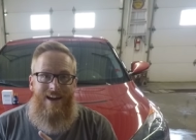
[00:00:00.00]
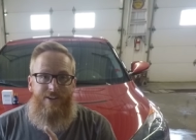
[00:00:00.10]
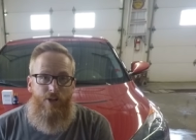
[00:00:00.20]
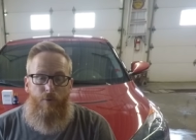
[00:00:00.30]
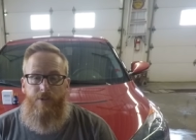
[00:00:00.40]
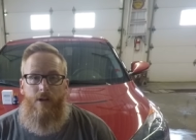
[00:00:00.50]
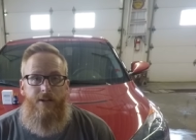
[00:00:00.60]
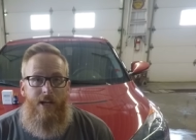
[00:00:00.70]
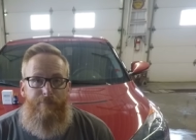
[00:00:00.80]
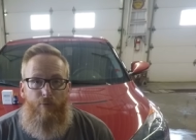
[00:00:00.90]
As always,
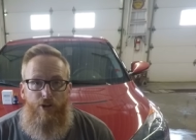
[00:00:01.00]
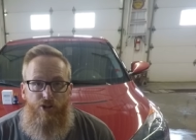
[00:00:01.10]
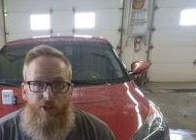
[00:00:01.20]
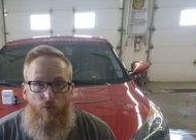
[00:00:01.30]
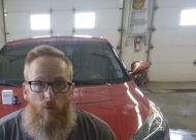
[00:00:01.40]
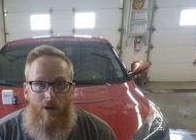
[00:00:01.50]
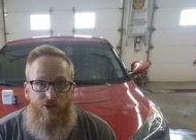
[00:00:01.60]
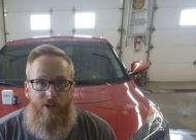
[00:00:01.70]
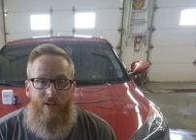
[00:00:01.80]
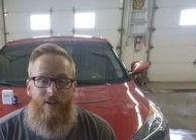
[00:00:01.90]
guys, I appreciate you
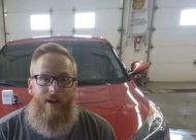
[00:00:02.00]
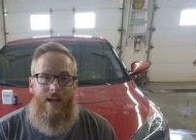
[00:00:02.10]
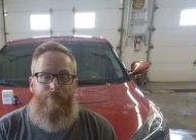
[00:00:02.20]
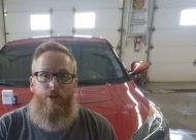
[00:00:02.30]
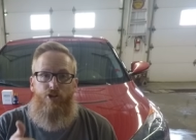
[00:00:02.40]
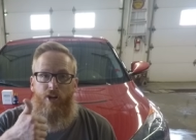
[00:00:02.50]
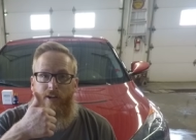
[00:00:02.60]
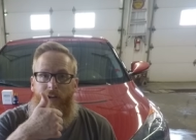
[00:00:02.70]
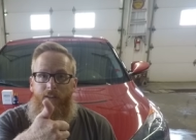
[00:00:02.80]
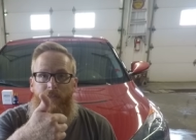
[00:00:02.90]
watching. I appreciate
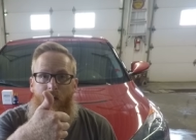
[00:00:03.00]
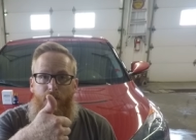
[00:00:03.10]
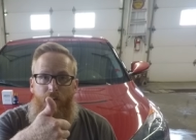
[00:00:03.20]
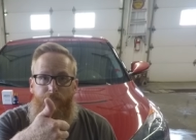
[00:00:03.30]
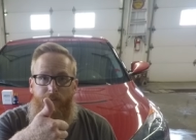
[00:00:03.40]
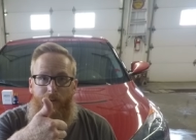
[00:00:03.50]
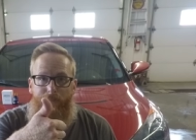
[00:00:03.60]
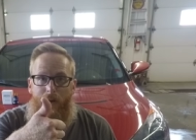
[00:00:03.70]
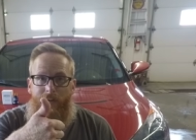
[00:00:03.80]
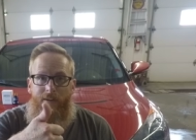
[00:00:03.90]
you hitting that thumbs up
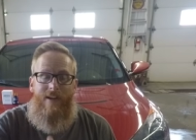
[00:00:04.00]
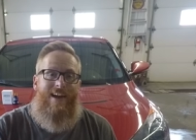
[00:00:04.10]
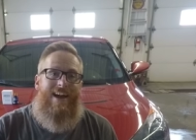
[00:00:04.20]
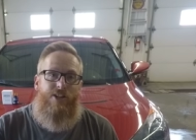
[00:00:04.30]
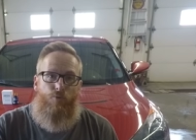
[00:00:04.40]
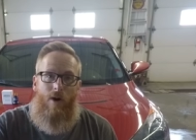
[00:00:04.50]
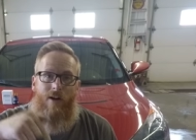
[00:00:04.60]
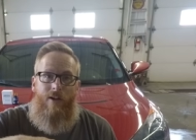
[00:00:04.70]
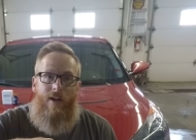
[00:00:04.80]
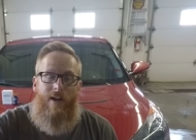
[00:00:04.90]
button as
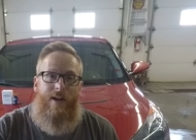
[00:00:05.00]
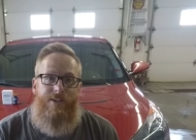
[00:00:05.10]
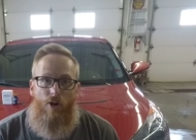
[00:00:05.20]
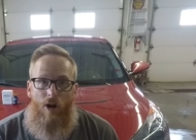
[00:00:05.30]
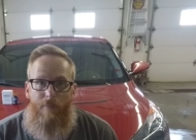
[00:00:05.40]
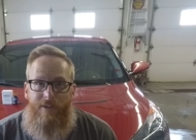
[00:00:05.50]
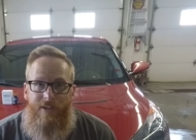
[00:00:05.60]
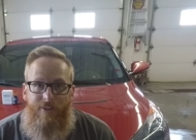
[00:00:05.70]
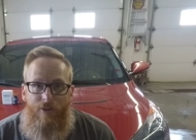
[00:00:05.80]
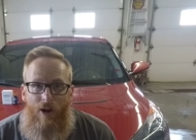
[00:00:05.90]
well as commenting
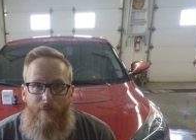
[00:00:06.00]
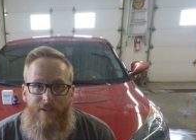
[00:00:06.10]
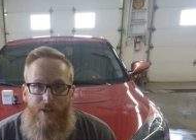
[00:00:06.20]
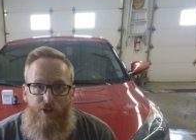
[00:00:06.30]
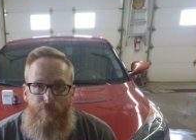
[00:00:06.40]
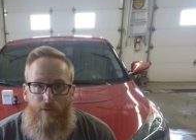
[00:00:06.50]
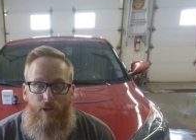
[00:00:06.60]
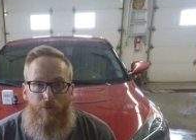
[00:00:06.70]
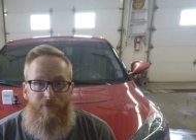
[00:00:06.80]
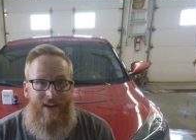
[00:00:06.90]
in the comment section
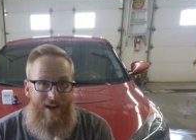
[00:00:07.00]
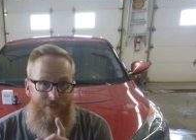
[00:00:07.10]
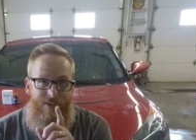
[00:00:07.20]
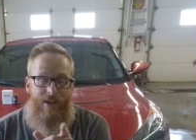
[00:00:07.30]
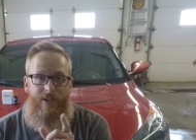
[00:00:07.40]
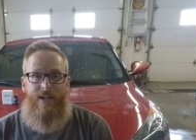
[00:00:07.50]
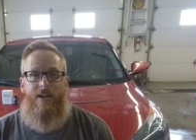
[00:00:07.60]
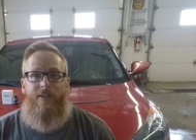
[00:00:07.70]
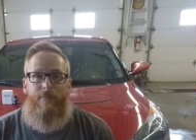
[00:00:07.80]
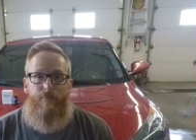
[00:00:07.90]
below. If you haven't done it
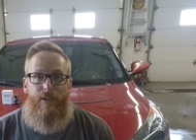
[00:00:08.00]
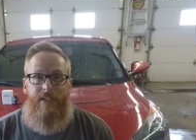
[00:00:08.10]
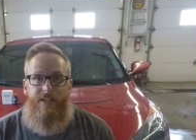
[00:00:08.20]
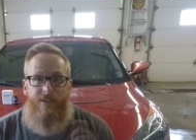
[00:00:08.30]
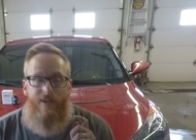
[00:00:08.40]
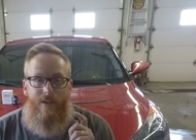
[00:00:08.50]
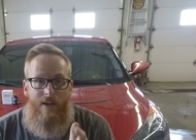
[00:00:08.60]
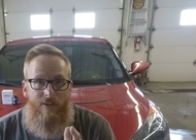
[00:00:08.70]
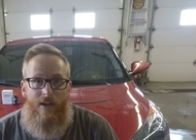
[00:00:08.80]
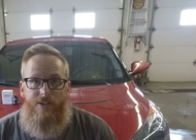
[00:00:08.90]
yet, please
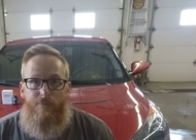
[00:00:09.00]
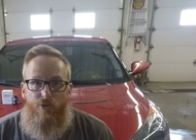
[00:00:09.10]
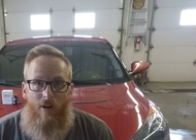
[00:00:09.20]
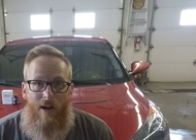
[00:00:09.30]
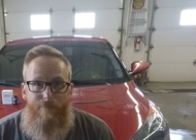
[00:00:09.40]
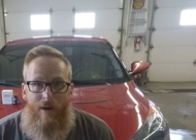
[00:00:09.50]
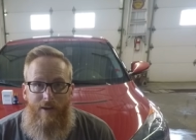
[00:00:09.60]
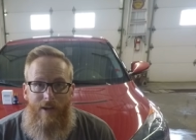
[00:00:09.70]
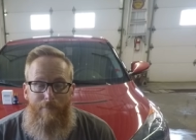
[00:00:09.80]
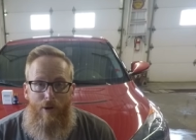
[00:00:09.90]
hit that subscribe button
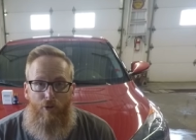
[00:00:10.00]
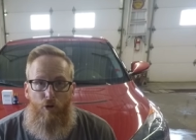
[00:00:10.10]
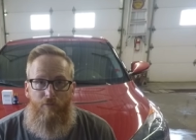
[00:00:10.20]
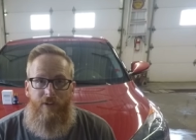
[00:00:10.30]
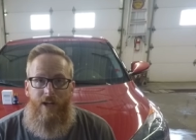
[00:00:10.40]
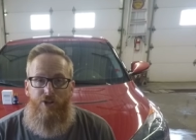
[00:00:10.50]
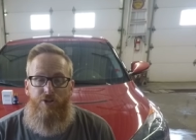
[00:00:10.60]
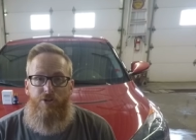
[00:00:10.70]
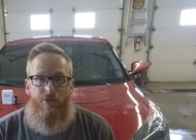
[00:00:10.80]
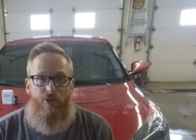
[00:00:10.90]
and bell notification
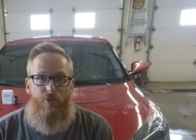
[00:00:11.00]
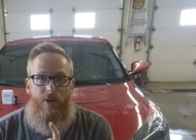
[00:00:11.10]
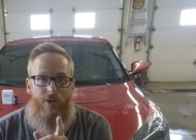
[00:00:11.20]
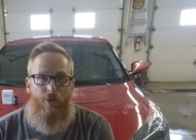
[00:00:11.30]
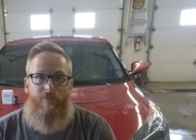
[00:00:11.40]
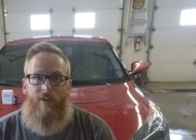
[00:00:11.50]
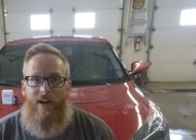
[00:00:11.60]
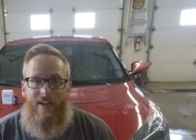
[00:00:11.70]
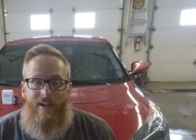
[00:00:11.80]
so that you get notified